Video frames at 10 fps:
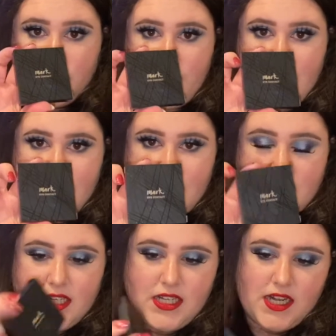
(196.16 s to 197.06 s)
right
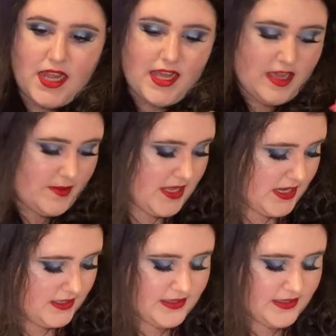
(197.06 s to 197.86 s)
here. It is